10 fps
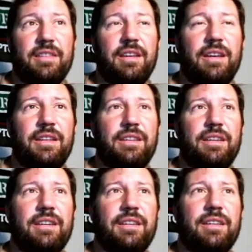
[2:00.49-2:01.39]
and
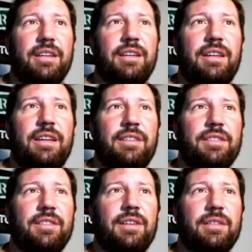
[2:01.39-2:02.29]

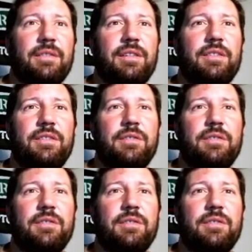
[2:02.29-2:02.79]
so I'm going to do